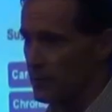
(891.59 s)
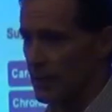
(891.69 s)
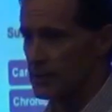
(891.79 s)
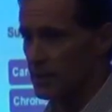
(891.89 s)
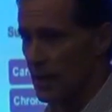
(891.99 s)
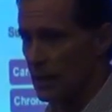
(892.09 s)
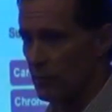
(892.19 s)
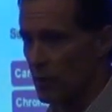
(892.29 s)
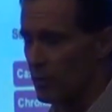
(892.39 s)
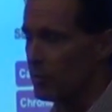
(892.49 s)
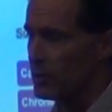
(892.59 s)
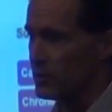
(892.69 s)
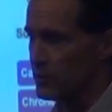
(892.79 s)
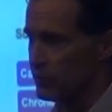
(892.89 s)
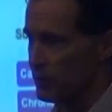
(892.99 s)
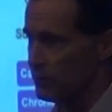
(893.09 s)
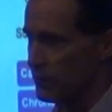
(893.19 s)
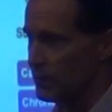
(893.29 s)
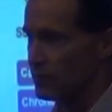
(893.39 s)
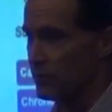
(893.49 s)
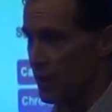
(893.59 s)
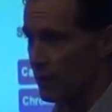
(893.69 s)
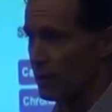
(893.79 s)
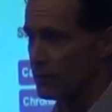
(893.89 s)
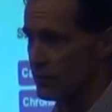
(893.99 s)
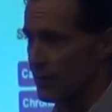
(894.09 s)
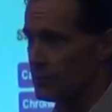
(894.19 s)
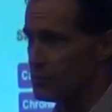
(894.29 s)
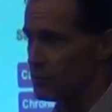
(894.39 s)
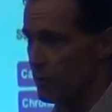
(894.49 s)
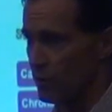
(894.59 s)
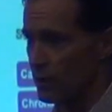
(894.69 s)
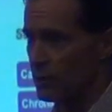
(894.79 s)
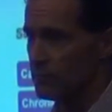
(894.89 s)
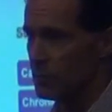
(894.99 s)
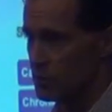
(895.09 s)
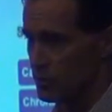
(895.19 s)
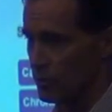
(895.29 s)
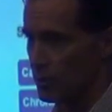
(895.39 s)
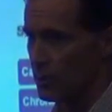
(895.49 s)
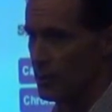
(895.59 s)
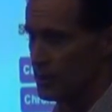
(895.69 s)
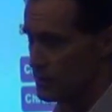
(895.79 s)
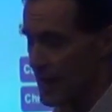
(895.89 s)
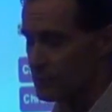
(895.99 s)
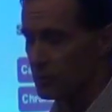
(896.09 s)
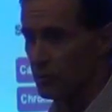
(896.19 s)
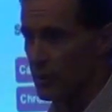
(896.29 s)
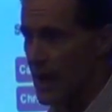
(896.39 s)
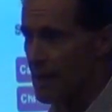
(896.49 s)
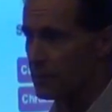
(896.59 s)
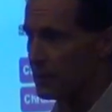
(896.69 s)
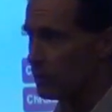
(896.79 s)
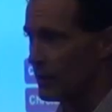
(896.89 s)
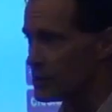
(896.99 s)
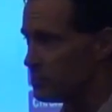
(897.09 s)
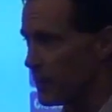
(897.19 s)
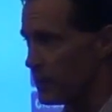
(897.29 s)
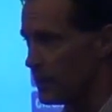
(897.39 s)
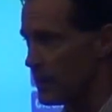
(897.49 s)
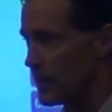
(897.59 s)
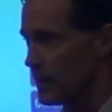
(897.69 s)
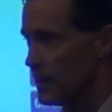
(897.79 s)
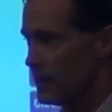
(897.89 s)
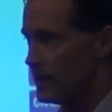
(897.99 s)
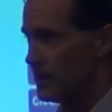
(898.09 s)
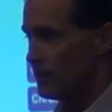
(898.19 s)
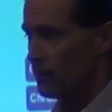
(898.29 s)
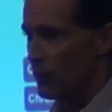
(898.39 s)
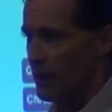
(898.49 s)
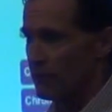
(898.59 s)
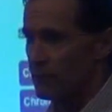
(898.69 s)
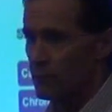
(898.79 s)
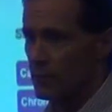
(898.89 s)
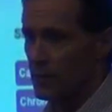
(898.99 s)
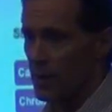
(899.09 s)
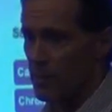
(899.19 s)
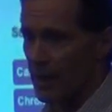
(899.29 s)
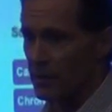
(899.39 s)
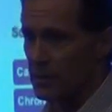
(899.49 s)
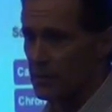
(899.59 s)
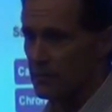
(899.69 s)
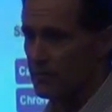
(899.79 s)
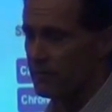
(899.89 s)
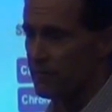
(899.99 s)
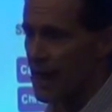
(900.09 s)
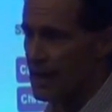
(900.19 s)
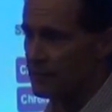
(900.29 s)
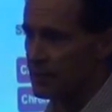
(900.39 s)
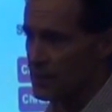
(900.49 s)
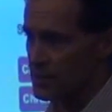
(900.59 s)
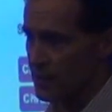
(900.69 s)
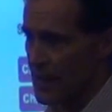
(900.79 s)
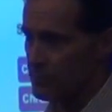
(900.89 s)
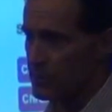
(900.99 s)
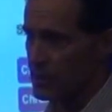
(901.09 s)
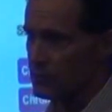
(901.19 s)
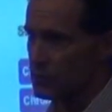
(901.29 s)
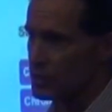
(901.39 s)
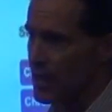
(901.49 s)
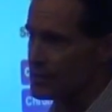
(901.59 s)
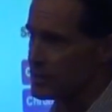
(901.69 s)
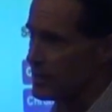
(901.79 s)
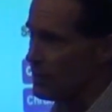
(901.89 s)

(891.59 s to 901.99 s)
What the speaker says: or not tonight, we're all breathing this stuff in. It's clogging us up slowly but surely. It's absolutely happening. We're not speculating. We have about 5 dozen lab tests from Shasta